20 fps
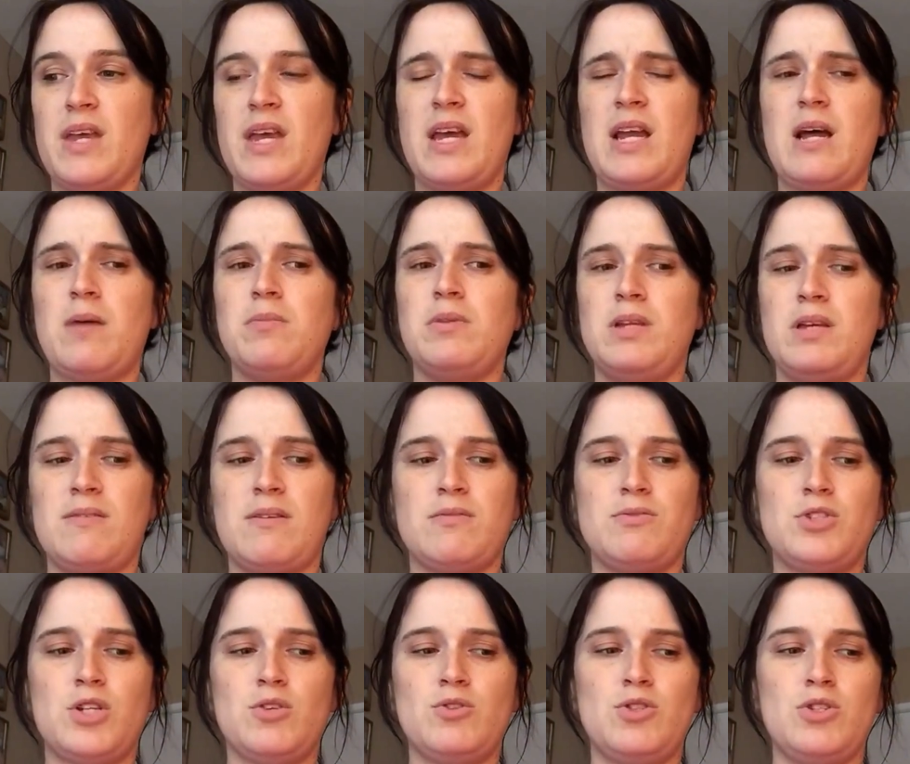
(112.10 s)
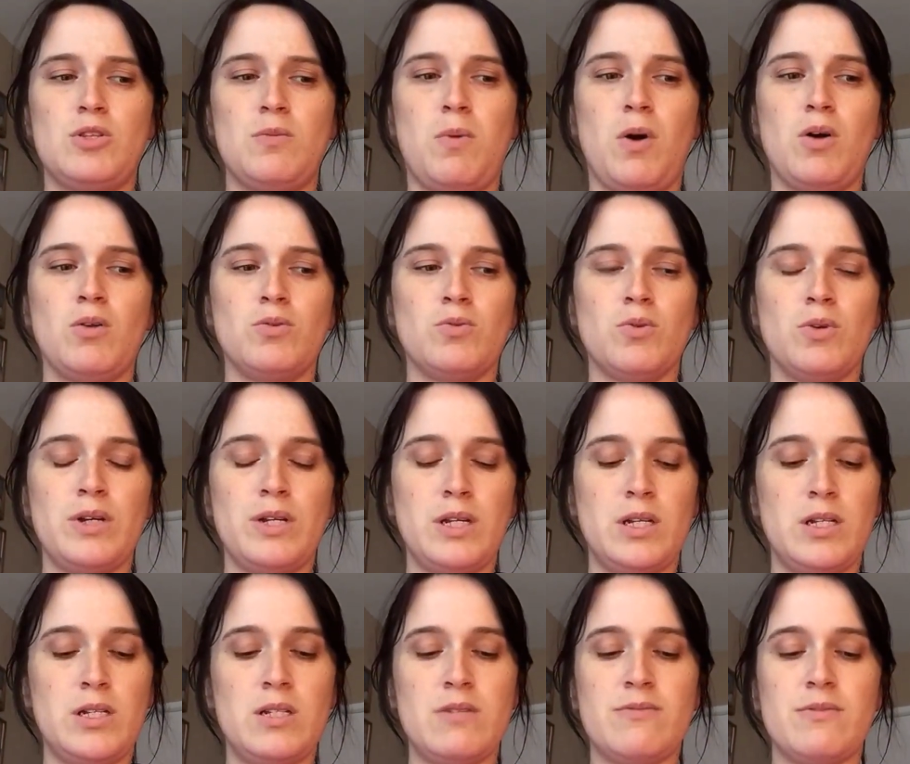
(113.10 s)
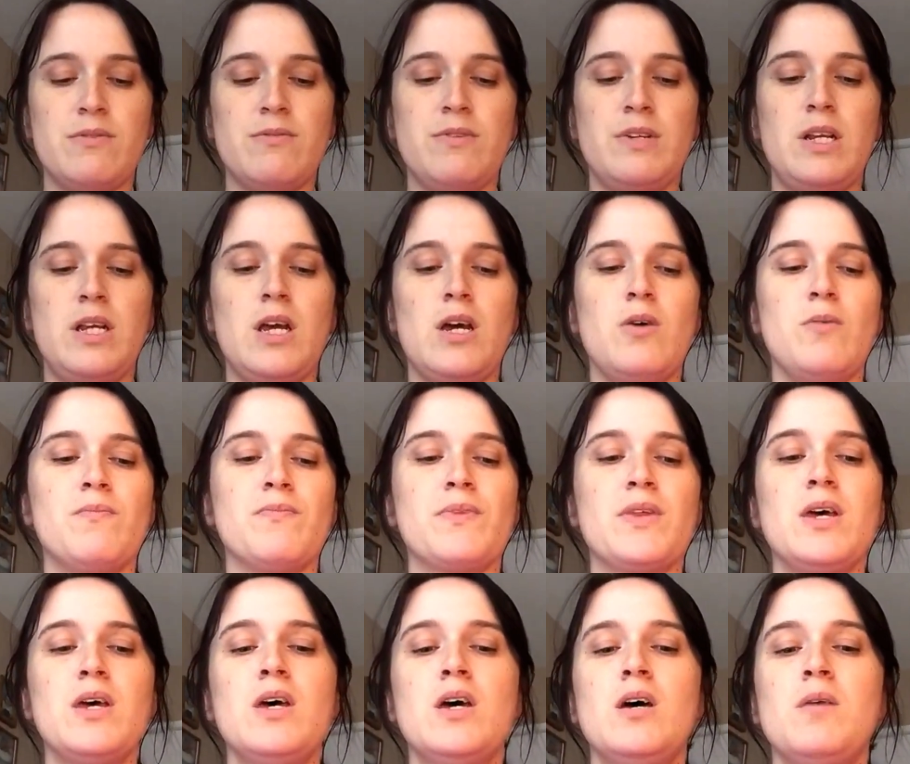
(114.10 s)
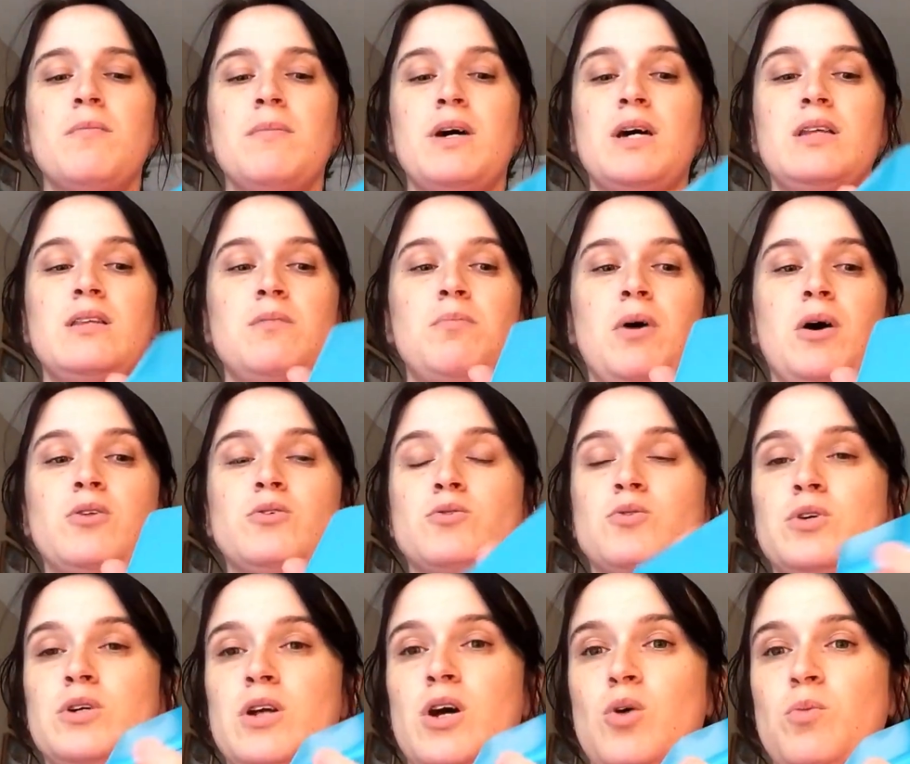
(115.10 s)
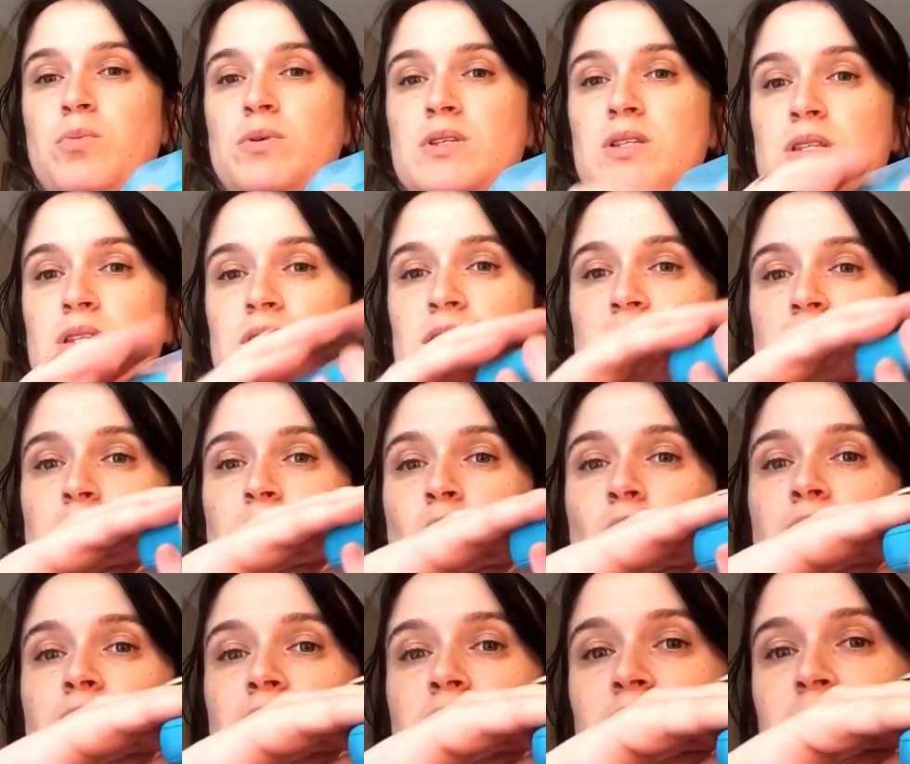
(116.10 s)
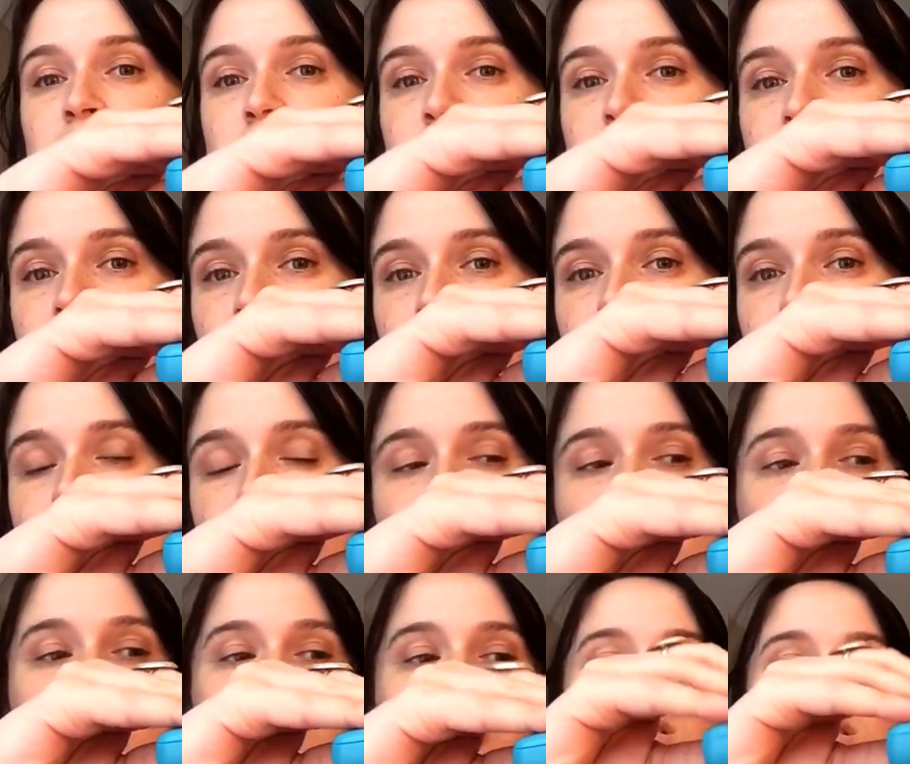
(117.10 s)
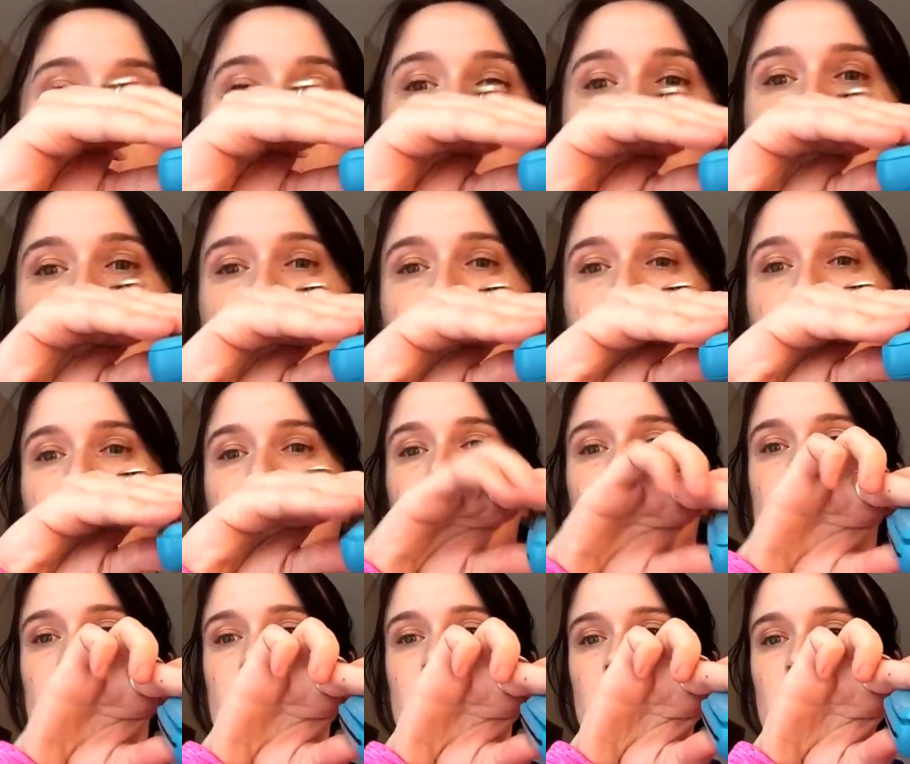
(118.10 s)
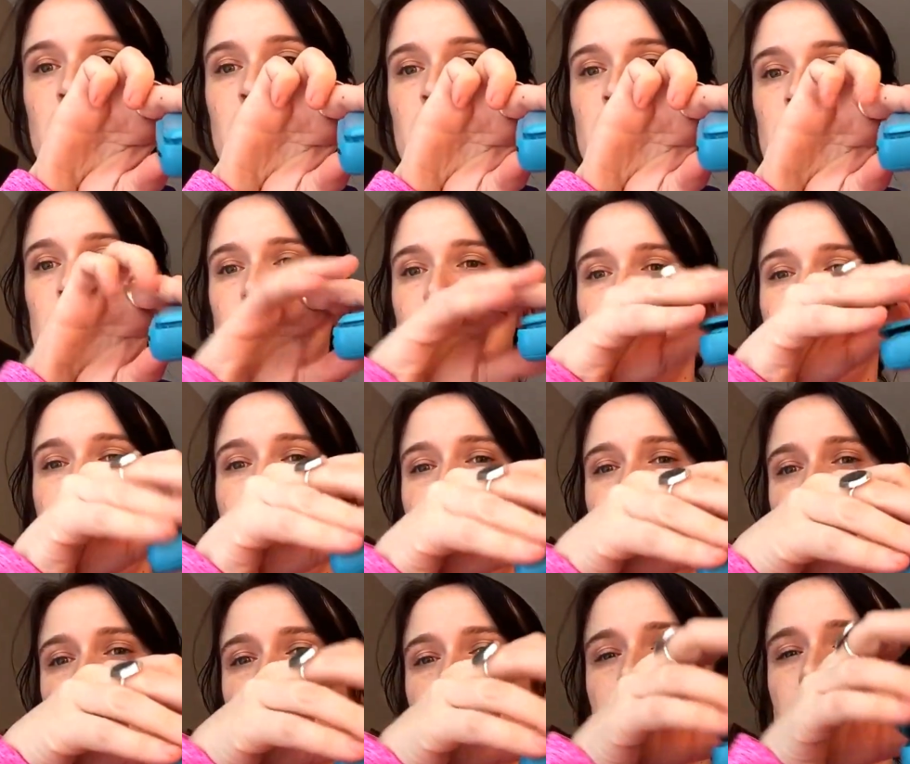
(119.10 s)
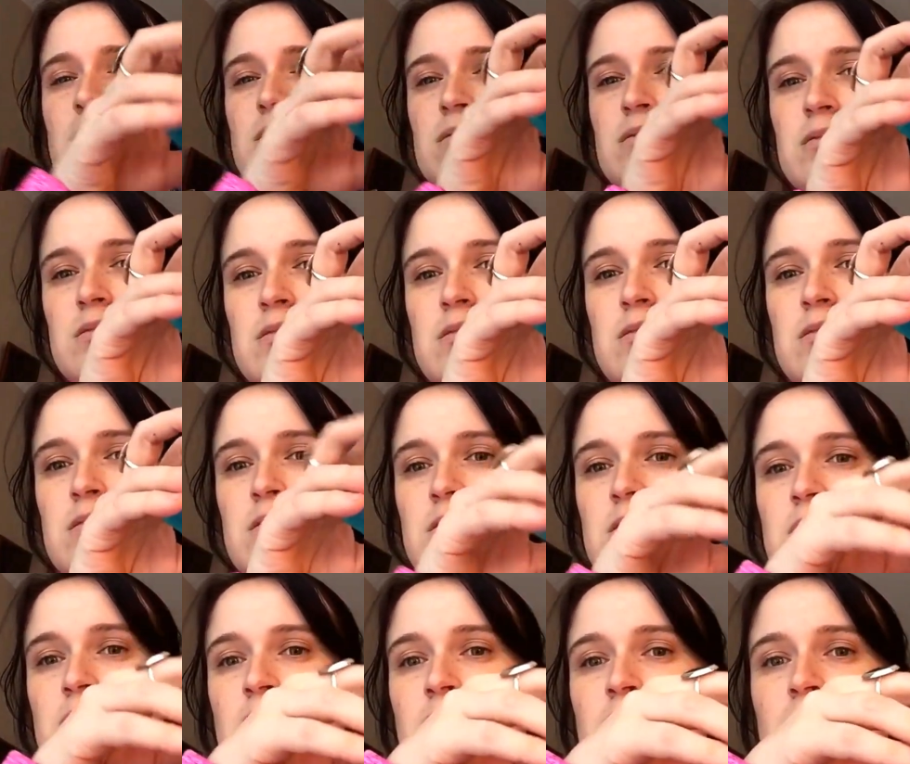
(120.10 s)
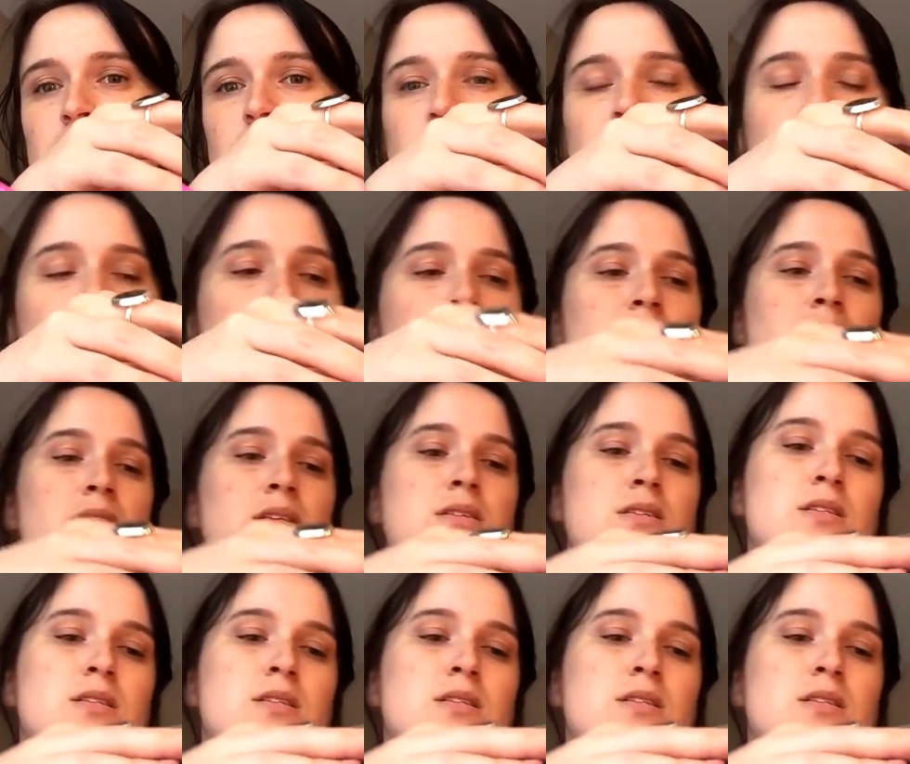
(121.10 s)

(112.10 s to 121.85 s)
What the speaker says: And I believe I've showed you the Polaroid in a different video. But the Polaroid opens the same way. You just do that, and then there it is.